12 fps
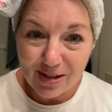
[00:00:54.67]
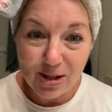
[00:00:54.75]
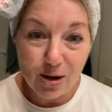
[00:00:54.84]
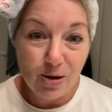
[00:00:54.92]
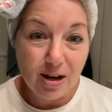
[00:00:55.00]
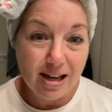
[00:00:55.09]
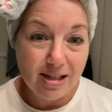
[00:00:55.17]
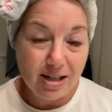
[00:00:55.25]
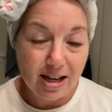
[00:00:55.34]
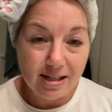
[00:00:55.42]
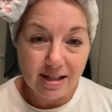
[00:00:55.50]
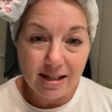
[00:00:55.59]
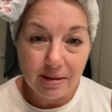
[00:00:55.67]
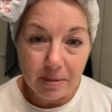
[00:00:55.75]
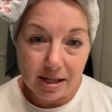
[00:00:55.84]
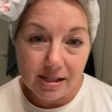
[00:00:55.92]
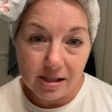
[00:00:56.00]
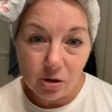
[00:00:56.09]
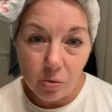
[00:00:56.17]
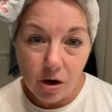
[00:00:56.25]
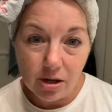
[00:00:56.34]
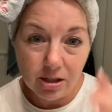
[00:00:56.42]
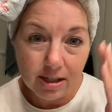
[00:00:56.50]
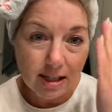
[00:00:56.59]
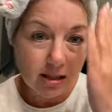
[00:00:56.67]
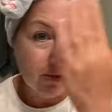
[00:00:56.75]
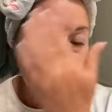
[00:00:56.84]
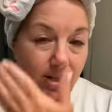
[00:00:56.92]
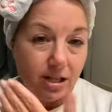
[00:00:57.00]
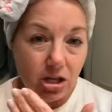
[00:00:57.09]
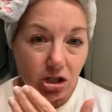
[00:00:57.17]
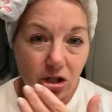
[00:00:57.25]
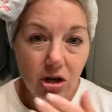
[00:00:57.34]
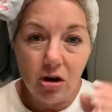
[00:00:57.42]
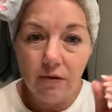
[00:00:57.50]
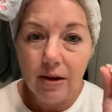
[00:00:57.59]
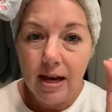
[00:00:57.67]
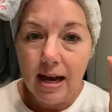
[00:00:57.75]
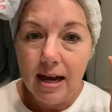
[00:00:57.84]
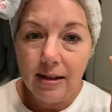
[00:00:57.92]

So I did the micellar water to get the foundation off,